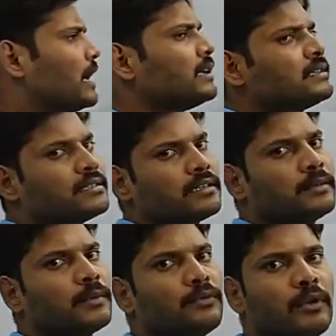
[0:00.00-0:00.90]
I is
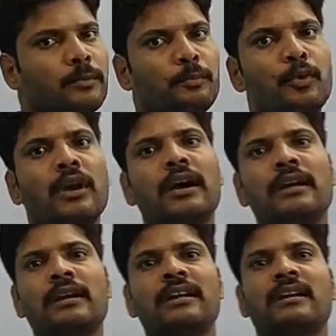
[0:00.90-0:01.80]
nothing but what
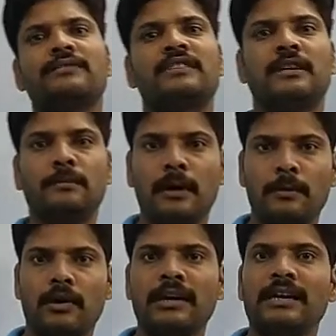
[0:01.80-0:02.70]
polarity of
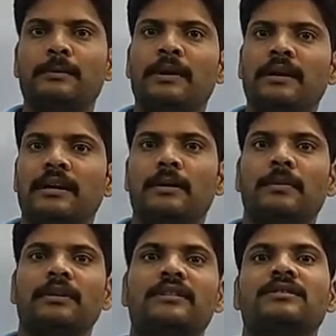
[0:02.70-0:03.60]
sigma bond depending
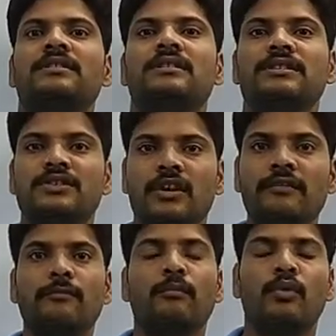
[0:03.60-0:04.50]
upon the generation
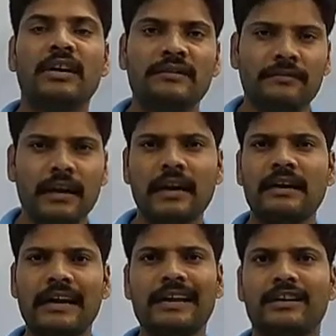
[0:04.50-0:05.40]
of
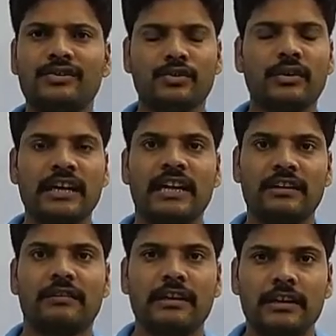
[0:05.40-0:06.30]
modified
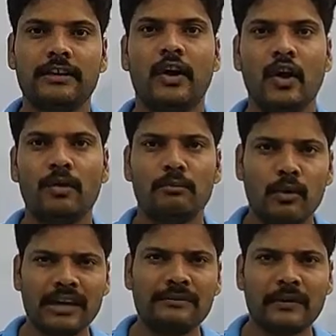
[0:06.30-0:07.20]
electronegativity.
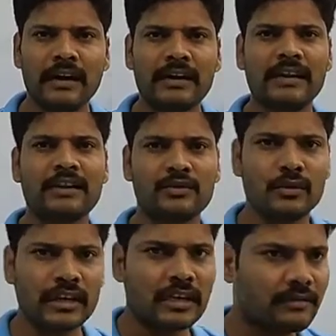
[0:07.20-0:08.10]
Modified
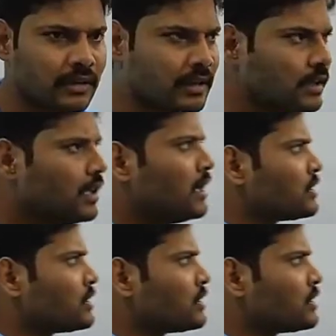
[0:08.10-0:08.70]
electronegativity.